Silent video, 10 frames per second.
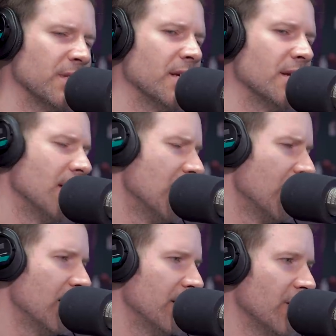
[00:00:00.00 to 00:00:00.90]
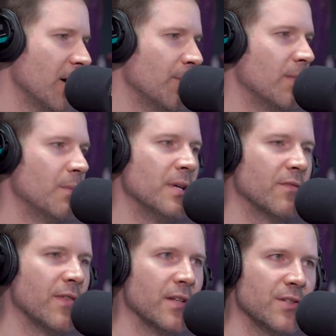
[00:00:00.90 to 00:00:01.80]
But then, you know, I'm a
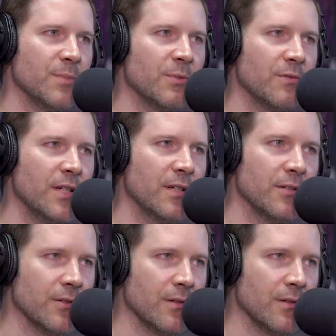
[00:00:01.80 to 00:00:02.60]
big fan of G Perico.